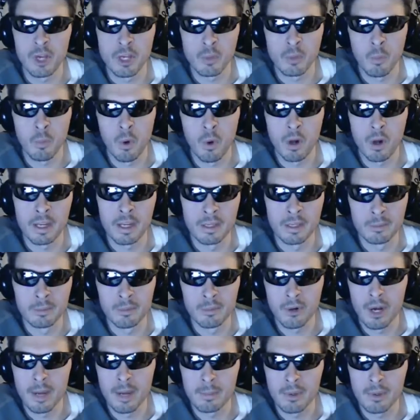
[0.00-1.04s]
working
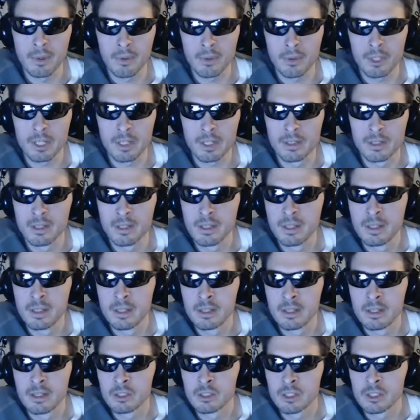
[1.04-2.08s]
properly
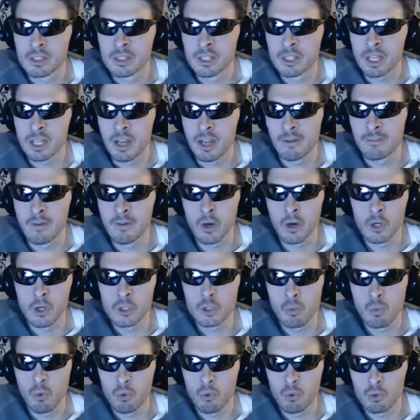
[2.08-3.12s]
because it's like a
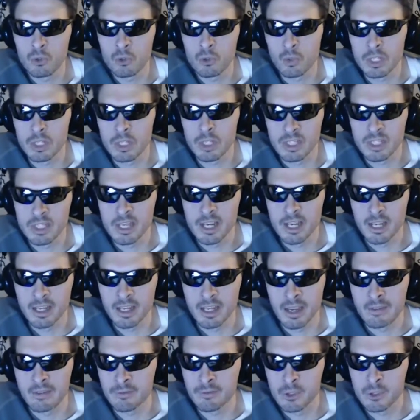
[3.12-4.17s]
virtual joystick,
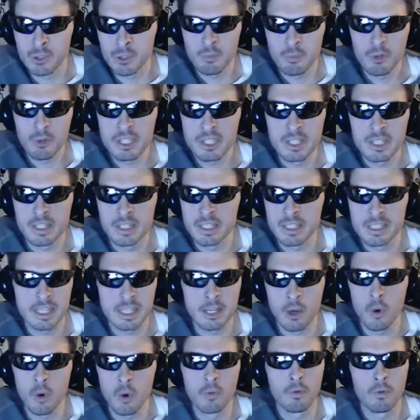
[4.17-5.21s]
and for some reason it's like
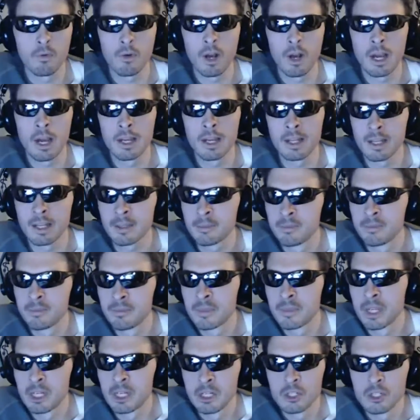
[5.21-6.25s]
overriding.
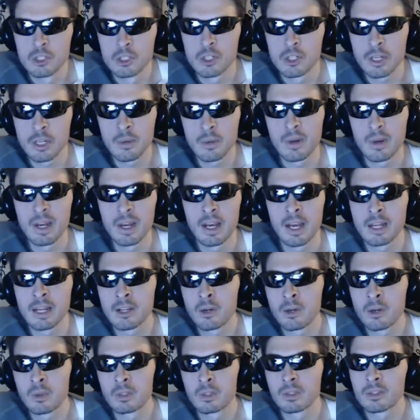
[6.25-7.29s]
So anyway, I
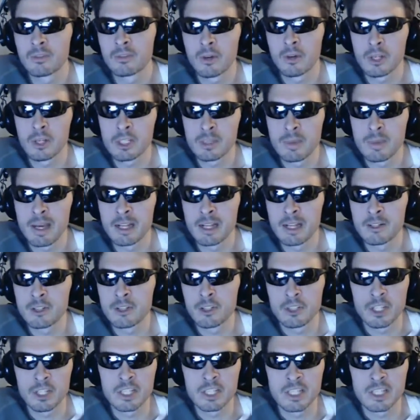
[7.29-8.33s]
go into Device Manager,
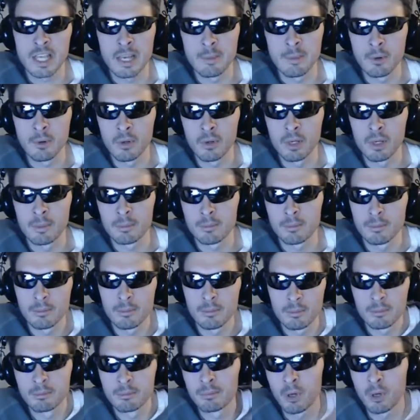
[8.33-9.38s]
disable it,
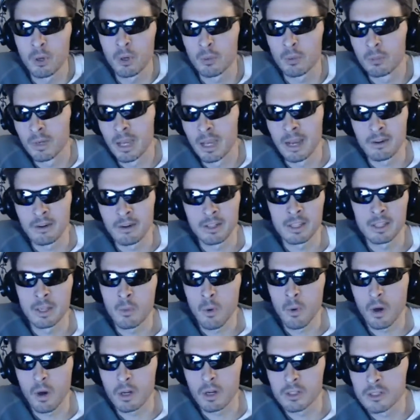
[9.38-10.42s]
boom, everything
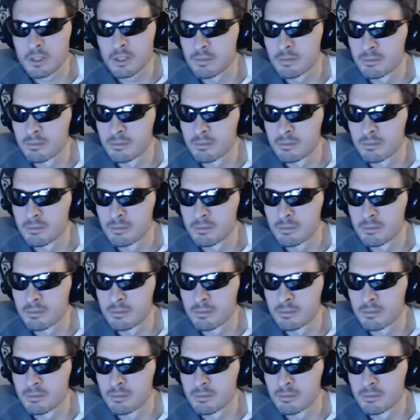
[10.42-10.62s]
works.